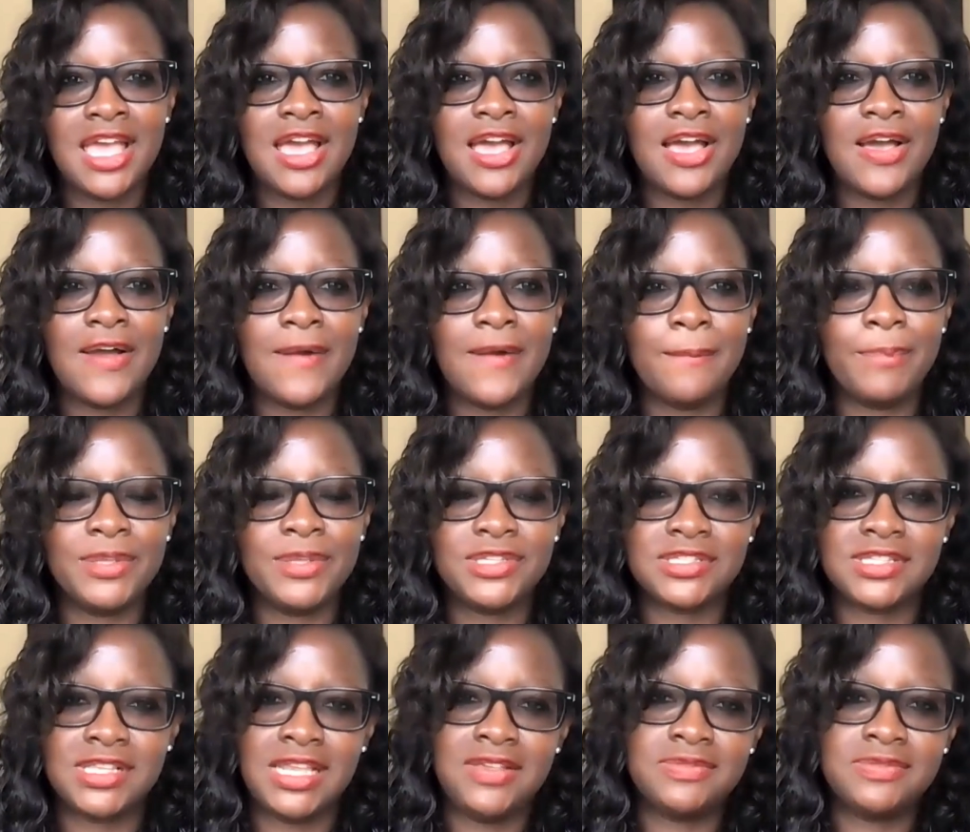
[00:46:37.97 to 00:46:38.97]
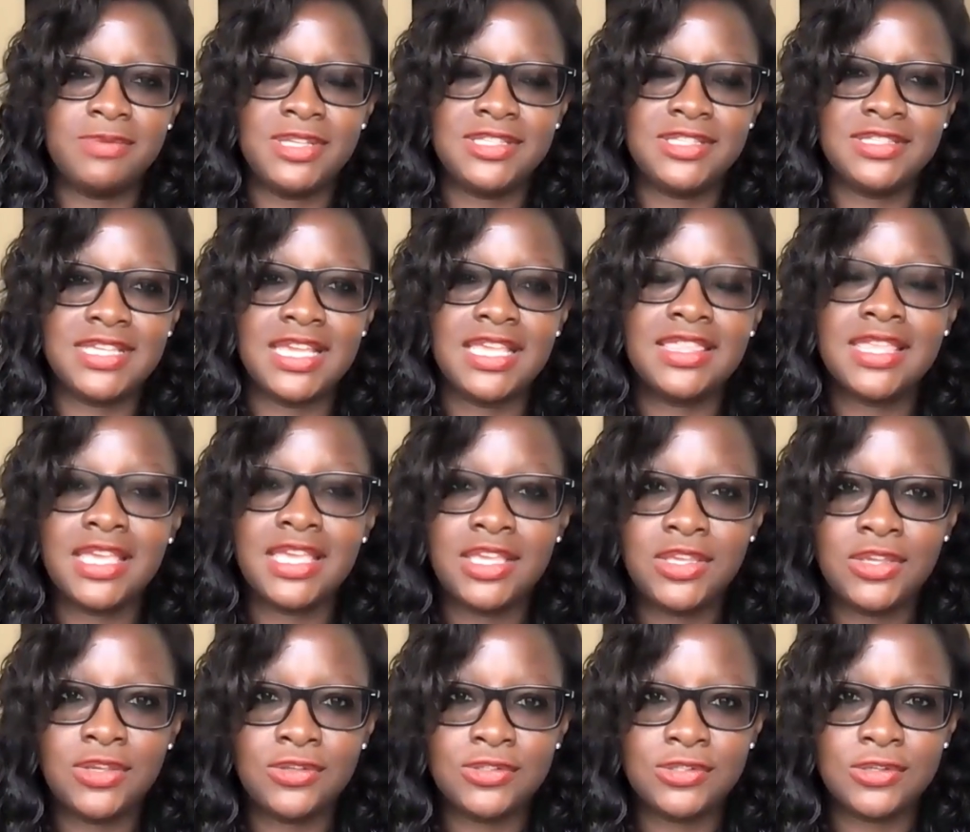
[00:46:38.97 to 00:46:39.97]
But just leaves me to say
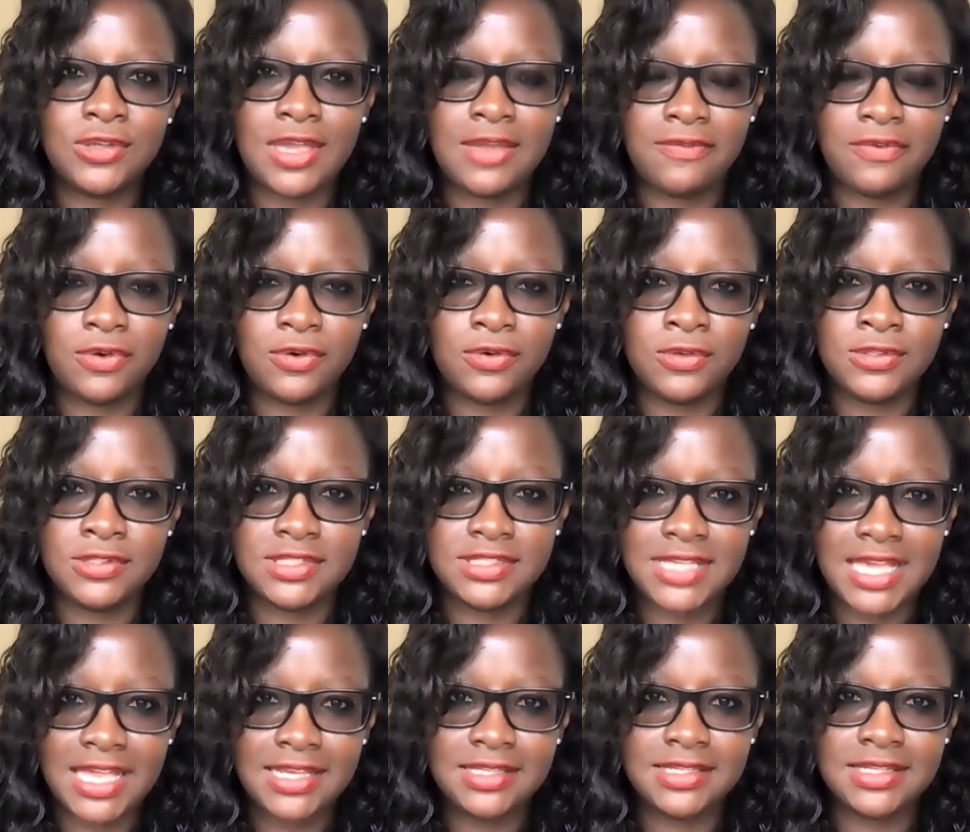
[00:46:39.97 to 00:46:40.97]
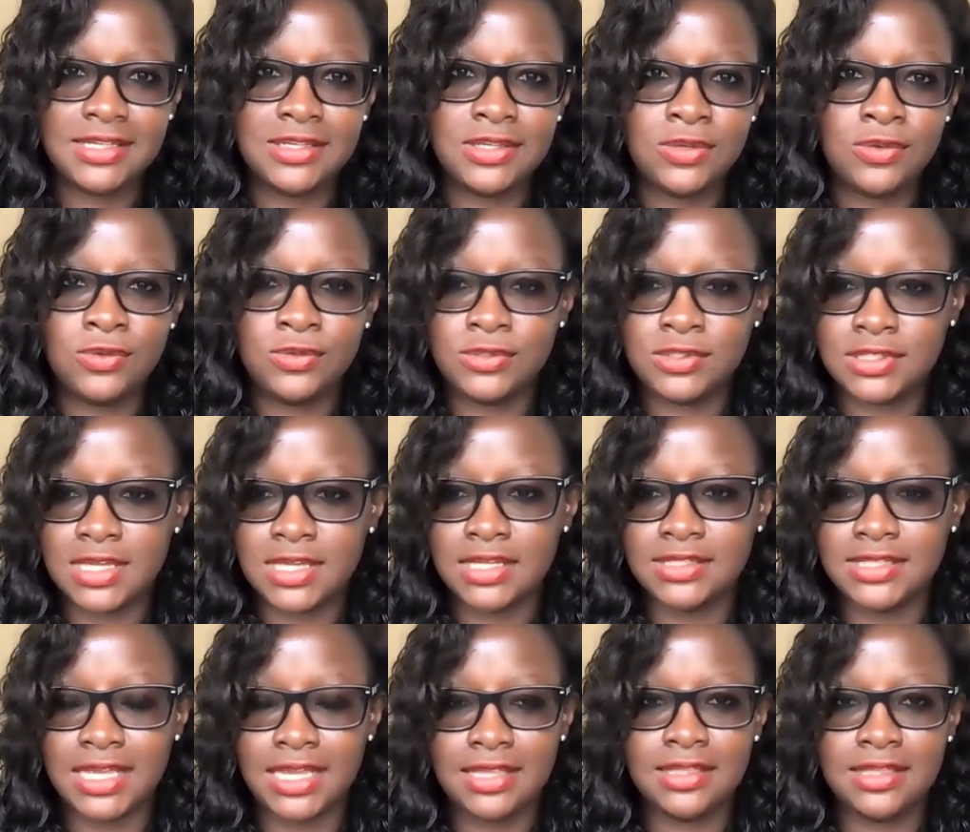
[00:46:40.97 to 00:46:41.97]
thank you to everyone who's attended, who's
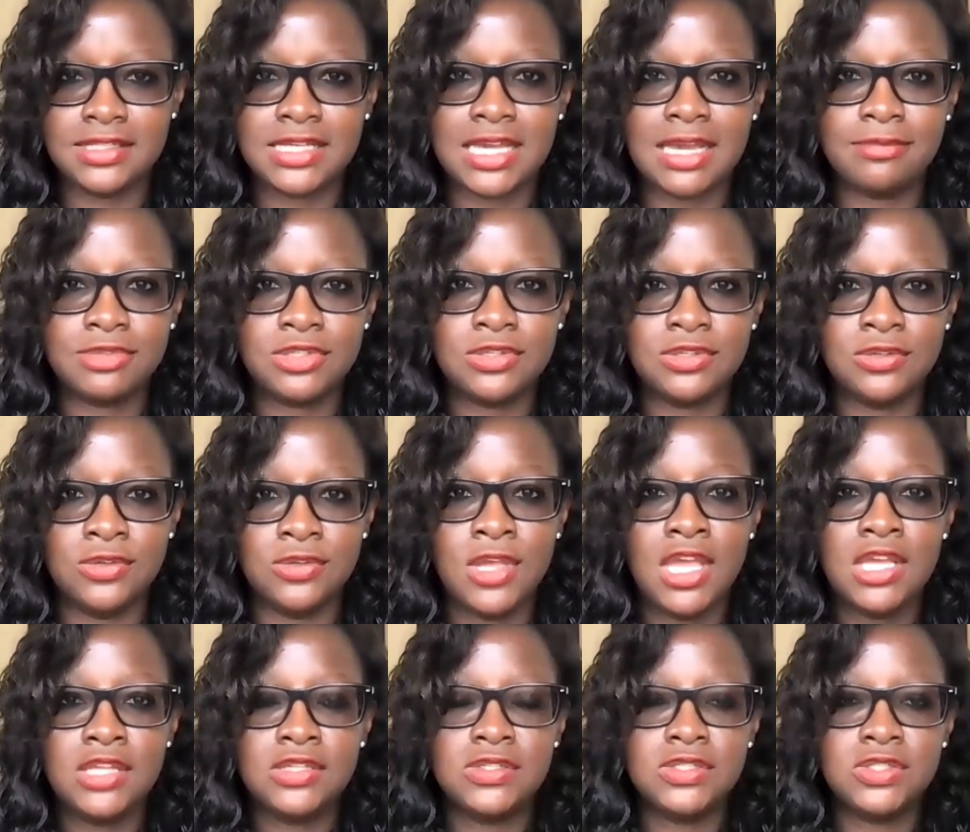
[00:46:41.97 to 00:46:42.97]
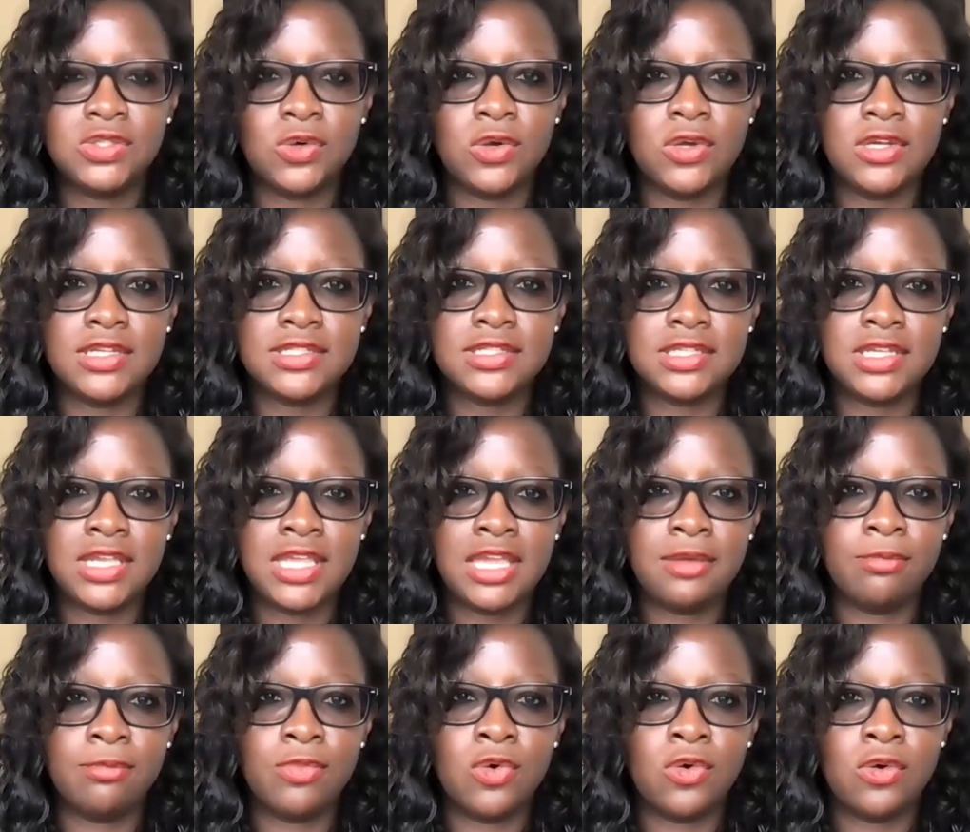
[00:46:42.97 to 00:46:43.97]
taken the time to join us and
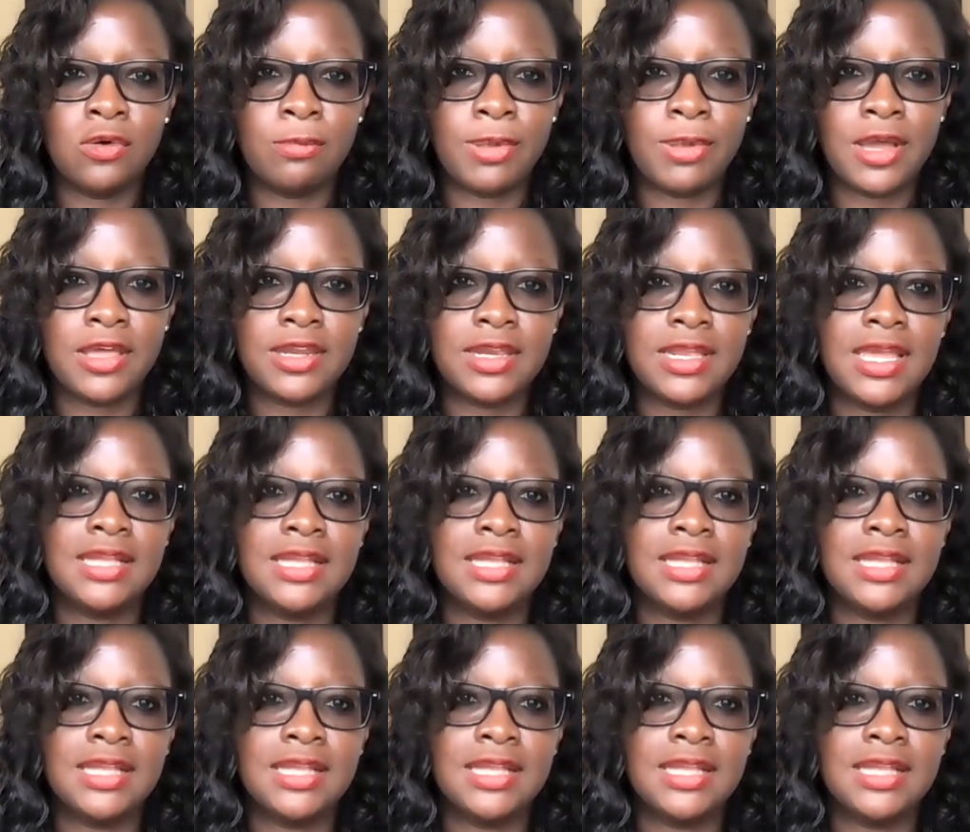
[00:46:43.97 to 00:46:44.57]
hear more about it.